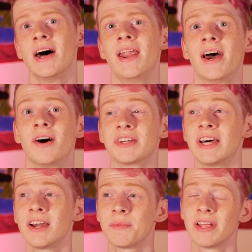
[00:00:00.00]
Now,
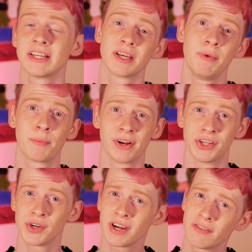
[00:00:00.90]
setting up the lights can be pretty
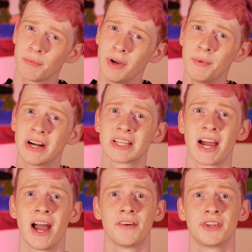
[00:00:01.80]
tricky for me because I
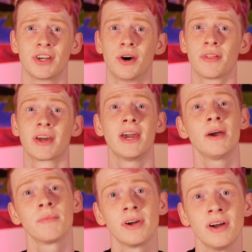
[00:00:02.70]
have to go to the
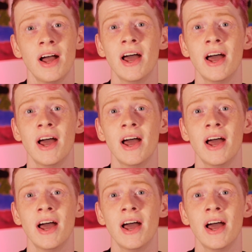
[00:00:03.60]
camera